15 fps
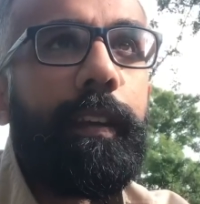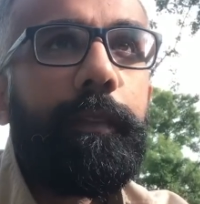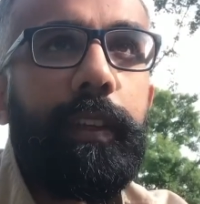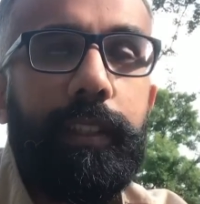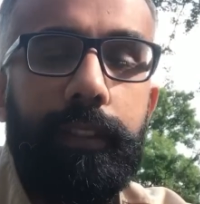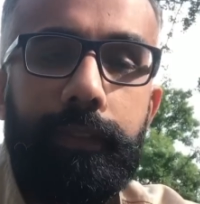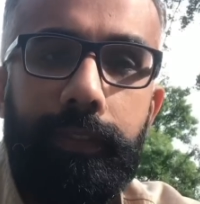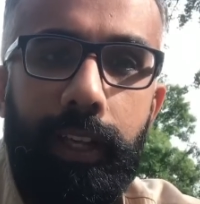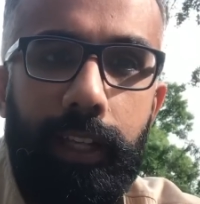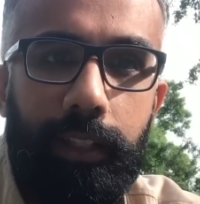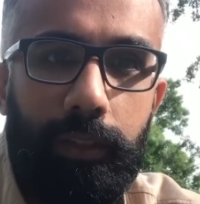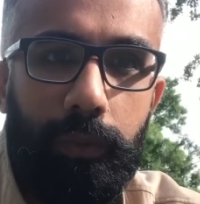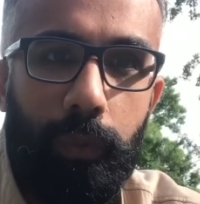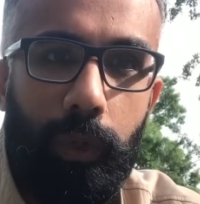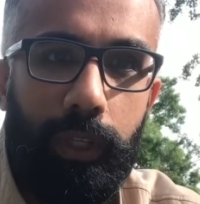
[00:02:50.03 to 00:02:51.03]
Viktor
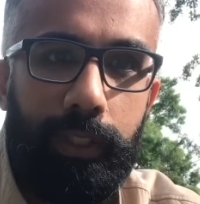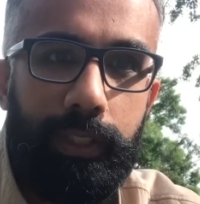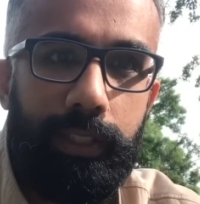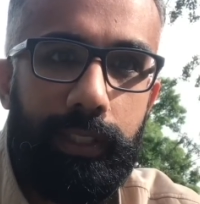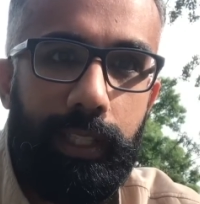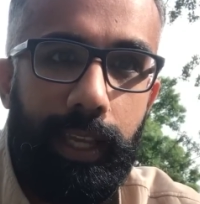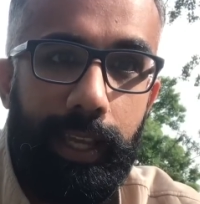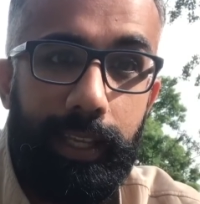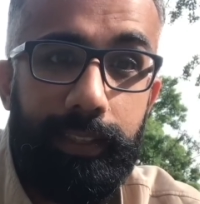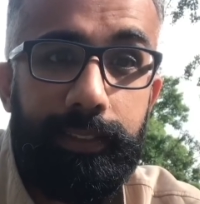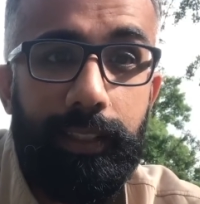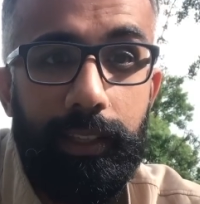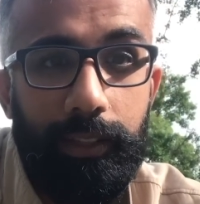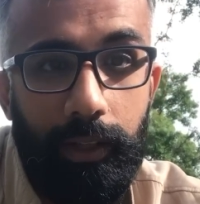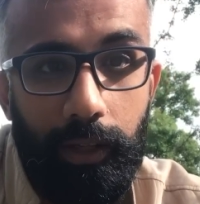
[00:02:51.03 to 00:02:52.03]
Frankl was a
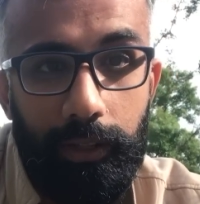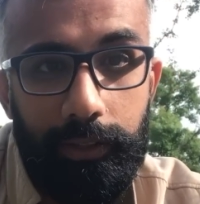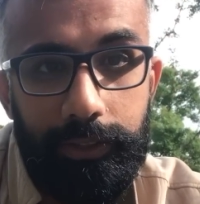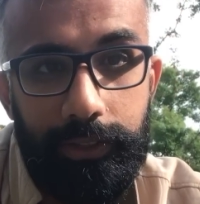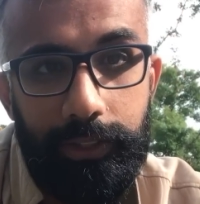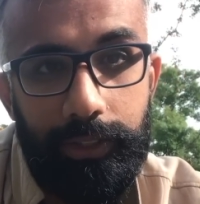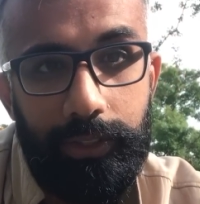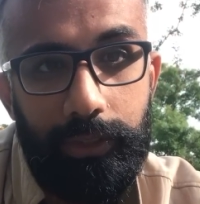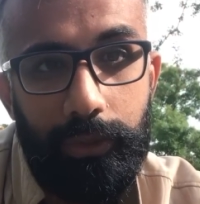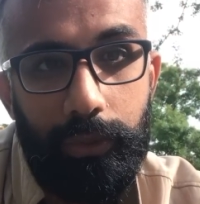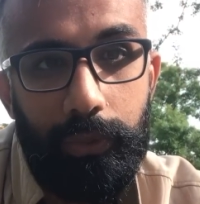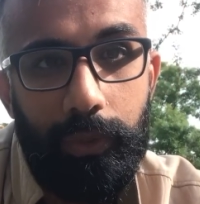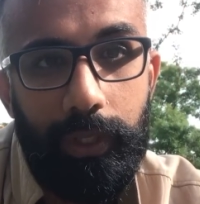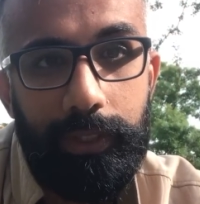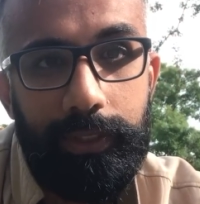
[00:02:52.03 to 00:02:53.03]
psychologist
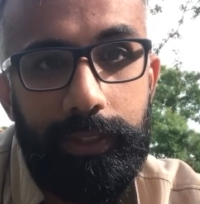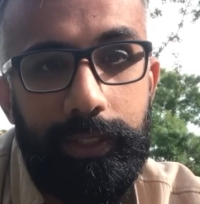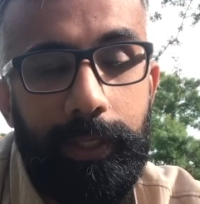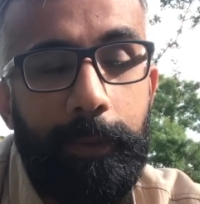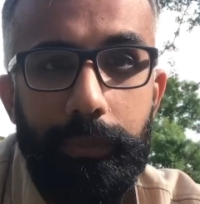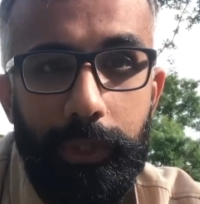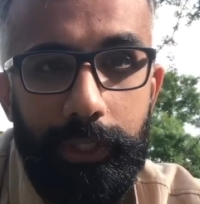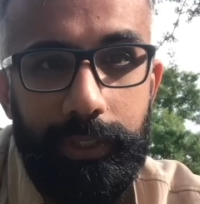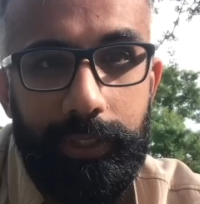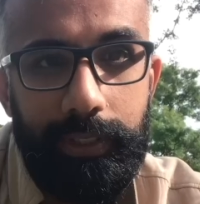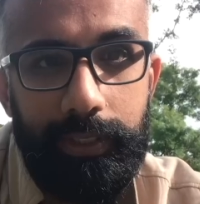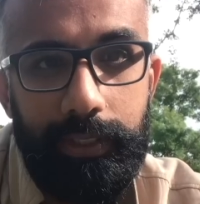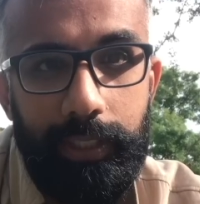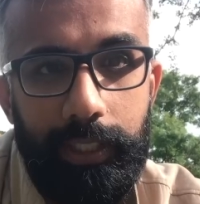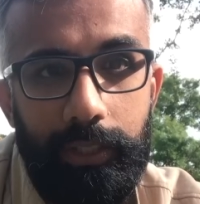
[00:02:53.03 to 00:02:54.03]
who was
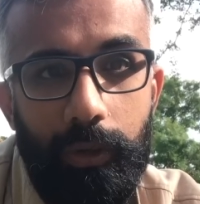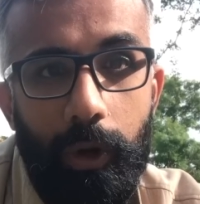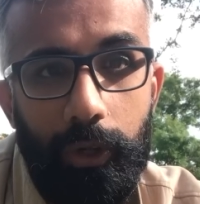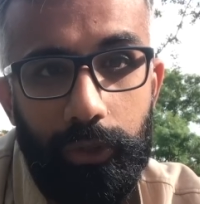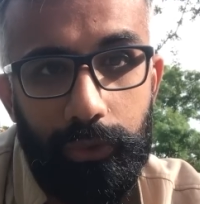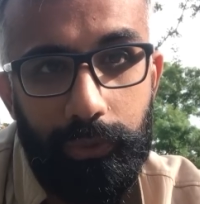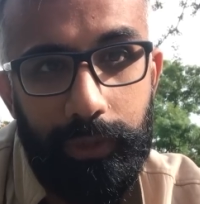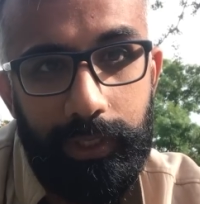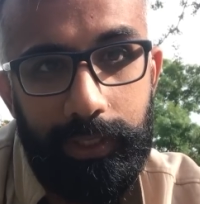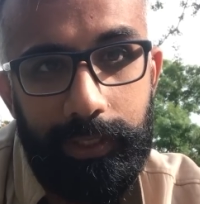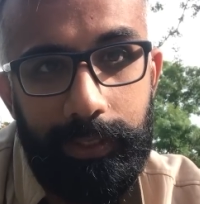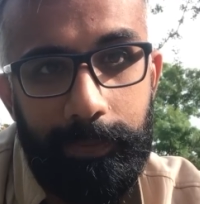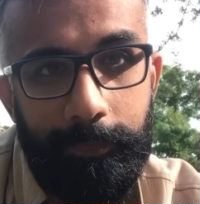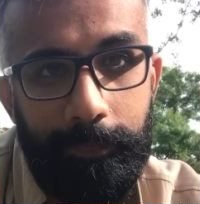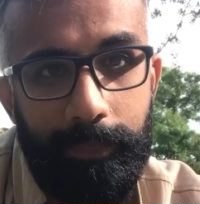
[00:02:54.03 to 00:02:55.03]
imprisoned in
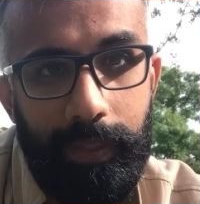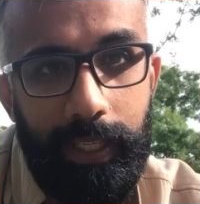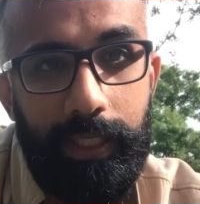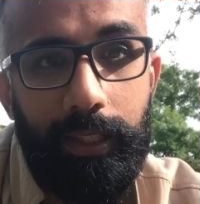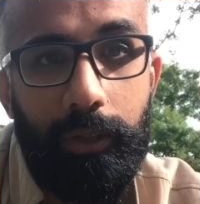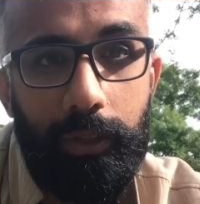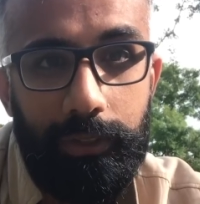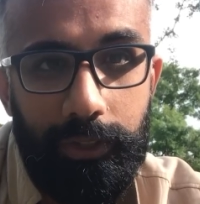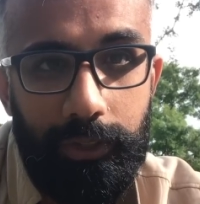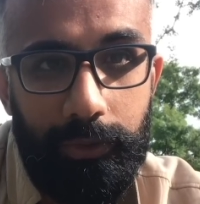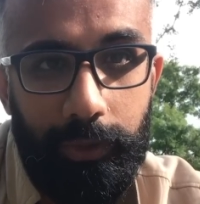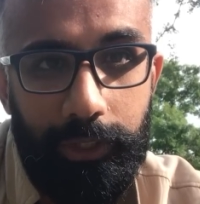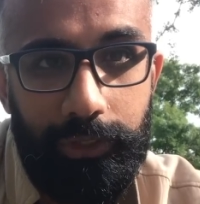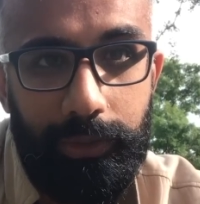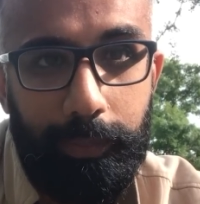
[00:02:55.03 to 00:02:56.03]
Auschwitz in a
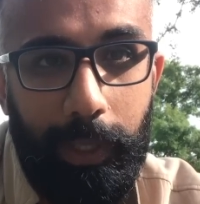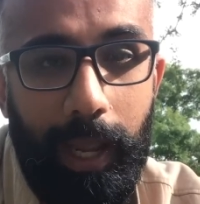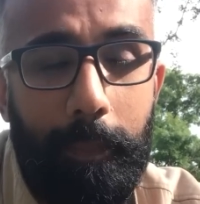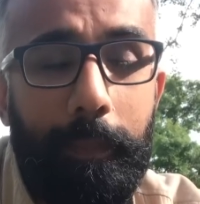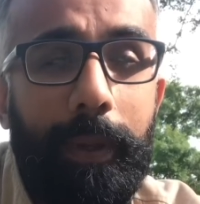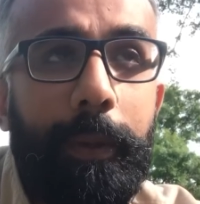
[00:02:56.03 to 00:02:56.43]
concentration camp.